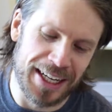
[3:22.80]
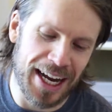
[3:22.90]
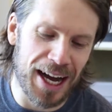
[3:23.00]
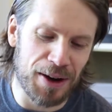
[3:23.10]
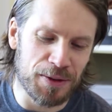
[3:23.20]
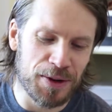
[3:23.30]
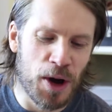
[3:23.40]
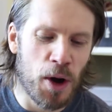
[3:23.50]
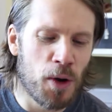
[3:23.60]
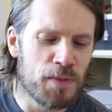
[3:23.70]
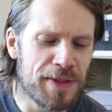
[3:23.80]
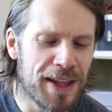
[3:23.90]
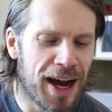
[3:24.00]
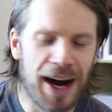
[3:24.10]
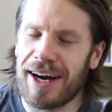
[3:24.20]
Now,
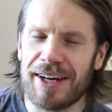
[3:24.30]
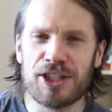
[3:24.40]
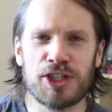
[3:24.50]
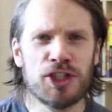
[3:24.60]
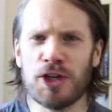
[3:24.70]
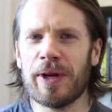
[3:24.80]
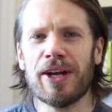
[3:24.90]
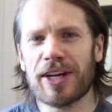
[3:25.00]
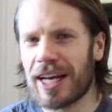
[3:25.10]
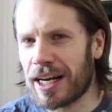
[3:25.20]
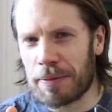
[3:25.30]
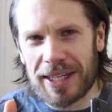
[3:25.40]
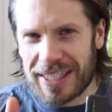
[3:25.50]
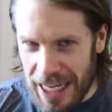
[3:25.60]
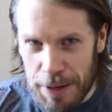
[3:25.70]
do we look a little
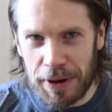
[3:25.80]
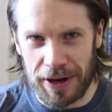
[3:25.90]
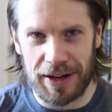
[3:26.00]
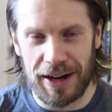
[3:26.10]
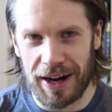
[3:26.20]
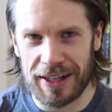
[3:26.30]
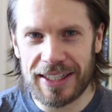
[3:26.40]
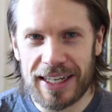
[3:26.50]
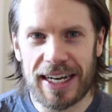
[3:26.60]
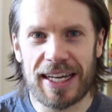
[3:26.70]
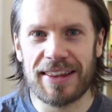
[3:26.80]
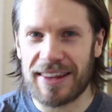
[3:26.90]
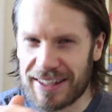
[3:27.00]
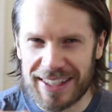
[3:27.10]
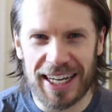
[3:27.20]
bit deeper underneath
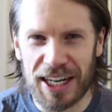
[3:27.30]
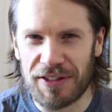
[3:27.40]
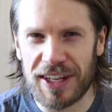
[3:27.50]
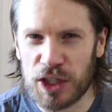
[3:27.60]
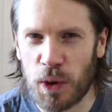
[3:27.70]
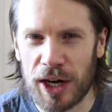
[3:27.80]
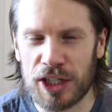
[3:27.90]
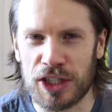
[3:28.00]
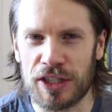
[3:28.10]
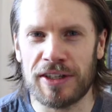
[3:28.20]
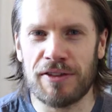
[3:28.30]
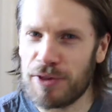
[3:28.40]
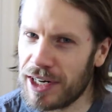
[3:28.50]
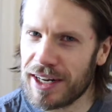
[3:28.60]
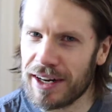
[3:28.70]
the skin of this question and
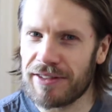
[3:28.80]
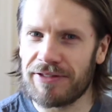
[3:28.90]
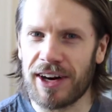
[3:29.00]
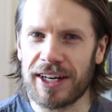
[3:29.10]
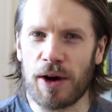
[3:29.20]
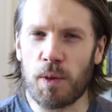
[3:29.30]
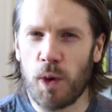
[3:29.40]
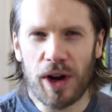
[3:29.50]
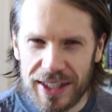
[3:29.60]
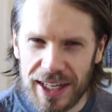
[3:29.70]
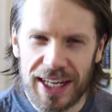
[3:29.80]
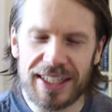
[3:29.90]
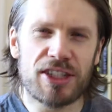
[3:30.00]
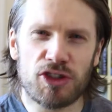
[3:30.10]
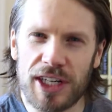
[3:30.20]
really kind of find out what is
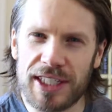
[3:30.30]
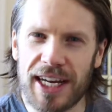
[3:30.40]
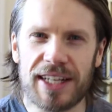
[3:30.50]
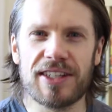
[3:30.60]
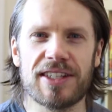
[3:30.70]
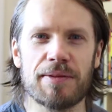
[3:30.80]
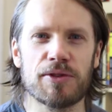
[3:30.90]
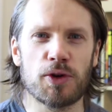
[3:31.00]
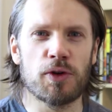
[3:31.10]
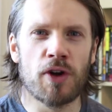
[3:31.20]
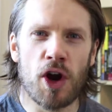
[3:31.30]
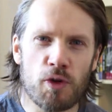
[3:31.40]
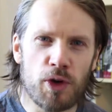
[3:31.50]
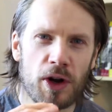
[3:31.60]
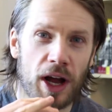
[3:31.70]
he trying to get to some sort of
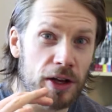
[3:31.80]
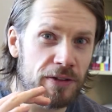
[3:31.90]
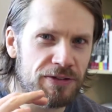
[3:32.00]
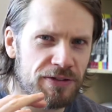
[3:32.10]
real like